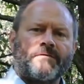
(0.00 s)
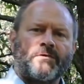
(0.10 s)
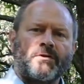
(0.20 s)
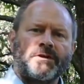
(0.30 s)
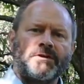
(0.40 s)

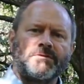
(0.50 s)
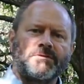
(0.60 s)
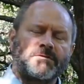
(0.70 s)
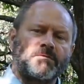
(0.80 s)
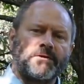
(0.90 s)
for
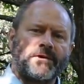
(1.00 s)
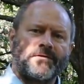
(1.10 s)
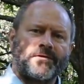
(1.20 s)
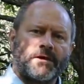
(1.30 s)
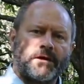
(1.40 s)
use
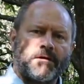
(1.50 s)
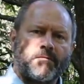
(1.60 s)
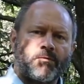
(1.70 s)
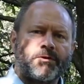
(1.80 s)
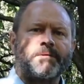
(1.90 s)
with
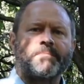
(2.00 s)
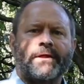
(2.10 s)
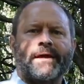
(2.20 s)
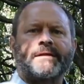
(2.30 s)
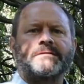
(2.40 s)
woody
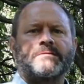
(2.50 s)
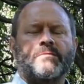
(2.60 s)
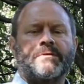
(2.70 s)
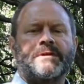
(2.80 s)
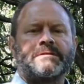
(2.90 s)
plants,
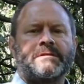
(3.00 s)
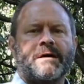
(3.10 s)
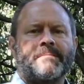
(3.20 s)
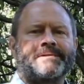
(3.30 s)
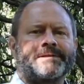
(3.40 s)
woody
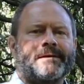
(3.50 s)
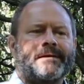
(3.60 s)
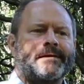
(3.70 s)
stumps.